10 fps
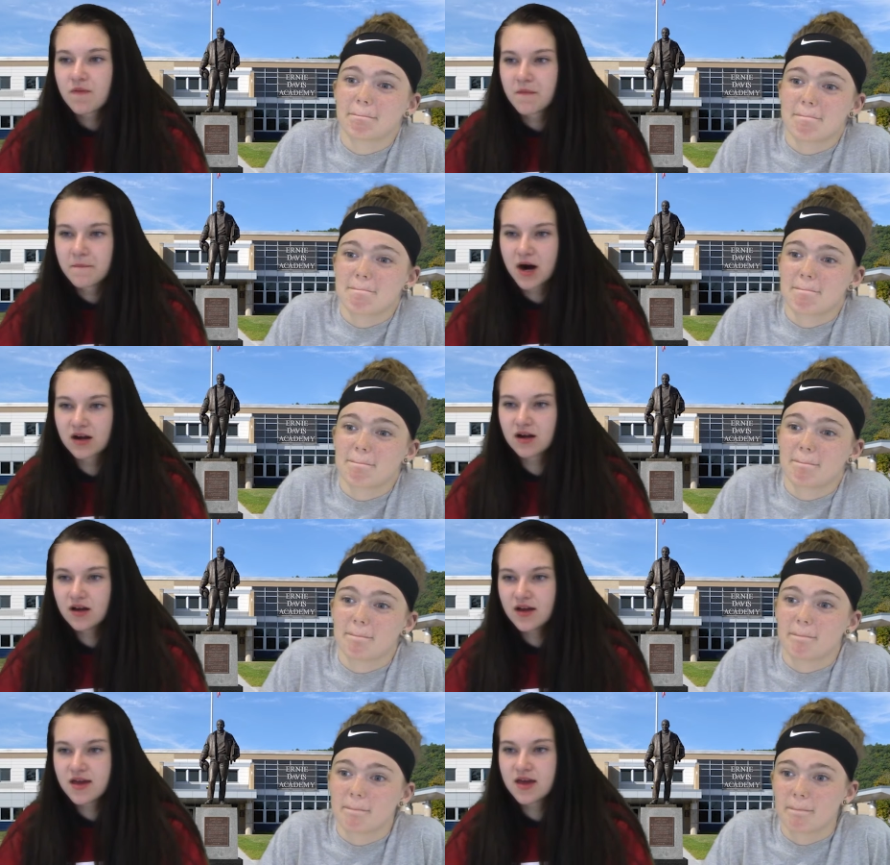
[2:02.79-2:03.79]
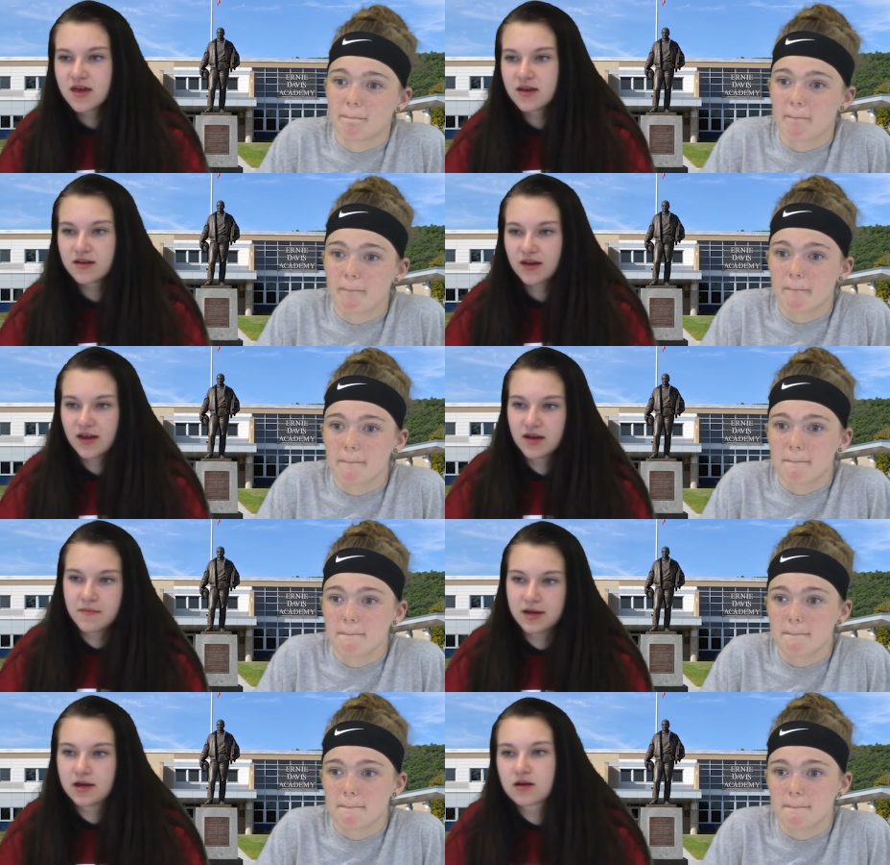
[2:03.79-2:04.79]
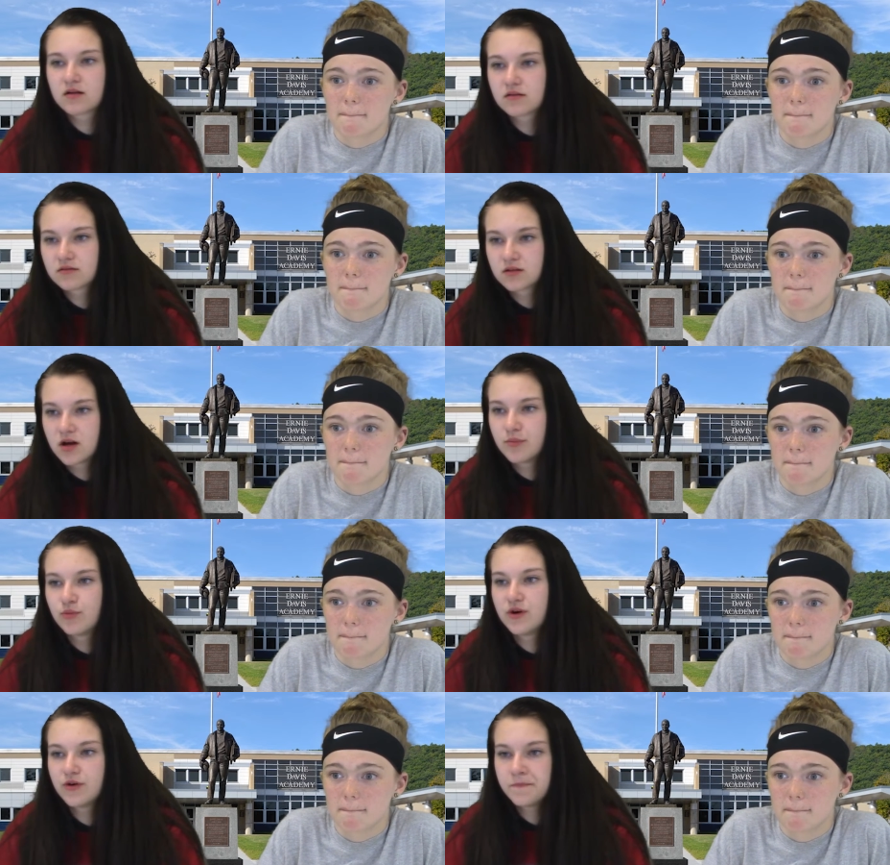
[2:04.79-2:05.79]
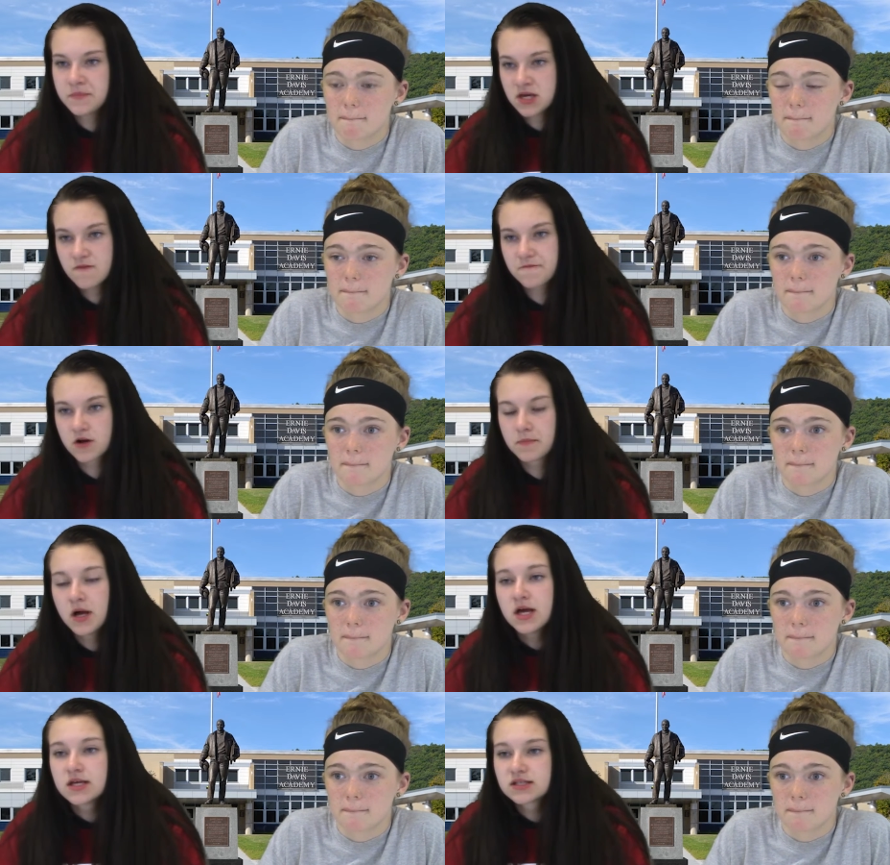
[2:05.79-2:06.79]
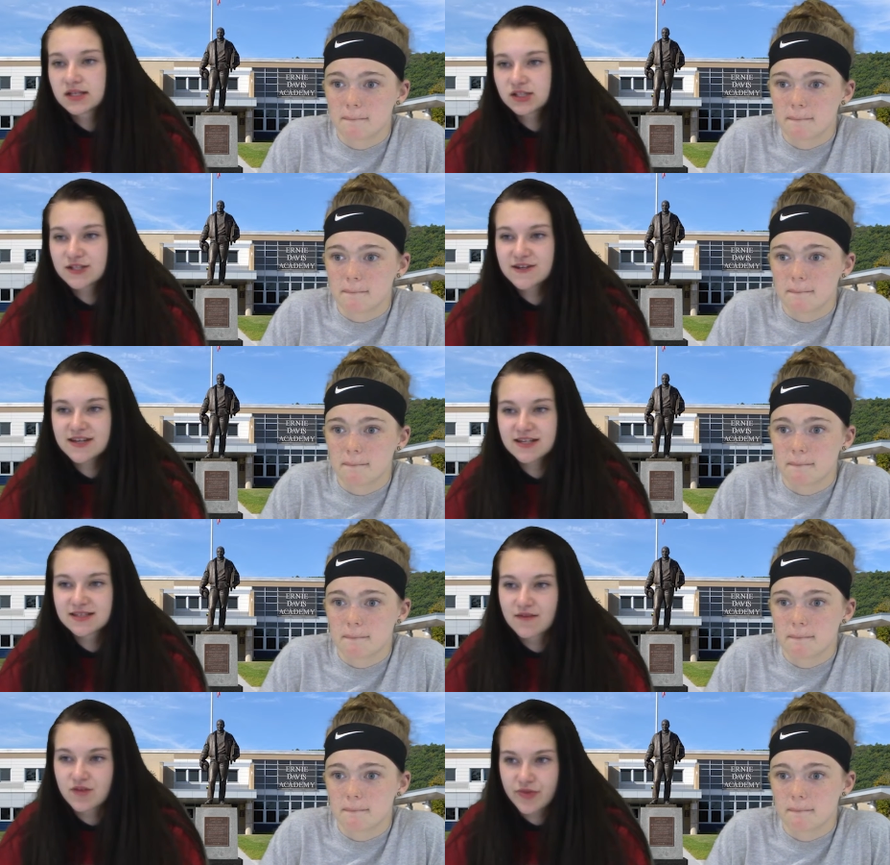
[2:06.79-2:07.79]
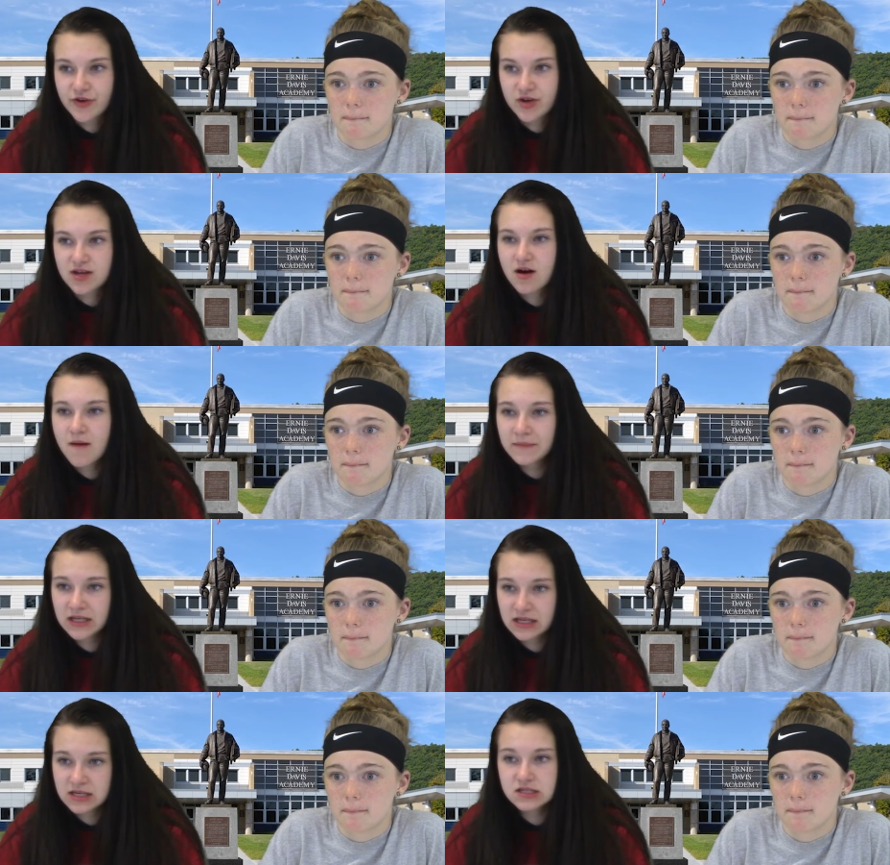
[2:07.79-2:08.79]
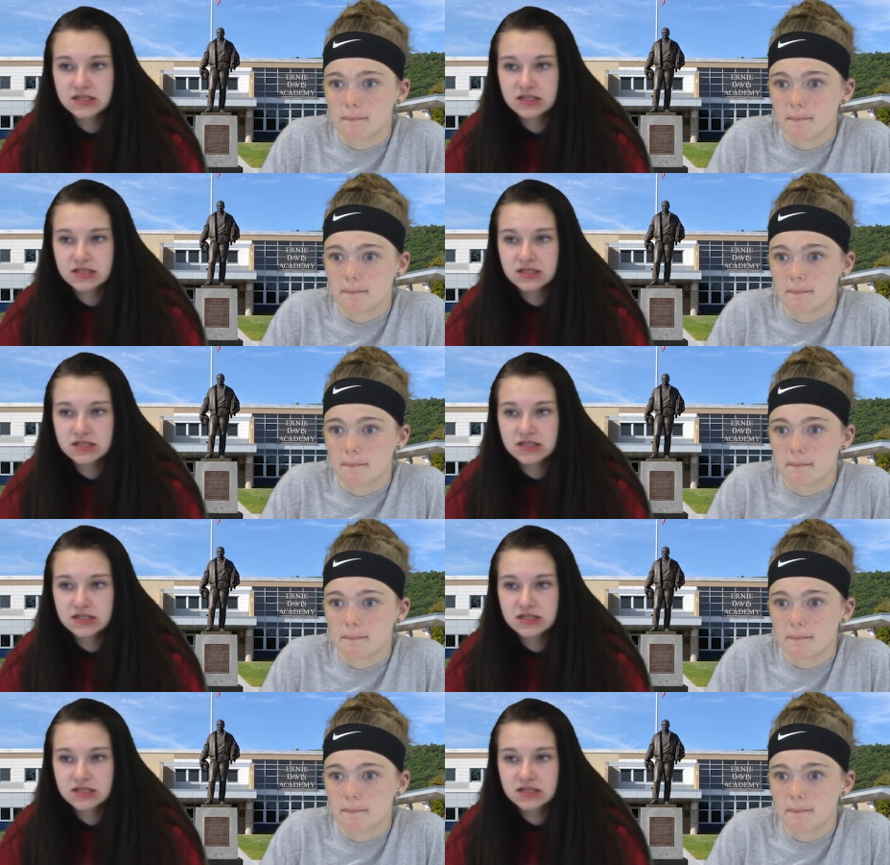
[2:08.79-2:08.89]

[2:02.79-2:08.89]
Speaker 1: the manga and anime Club will meet from 6.30 to 7.30. Come and eat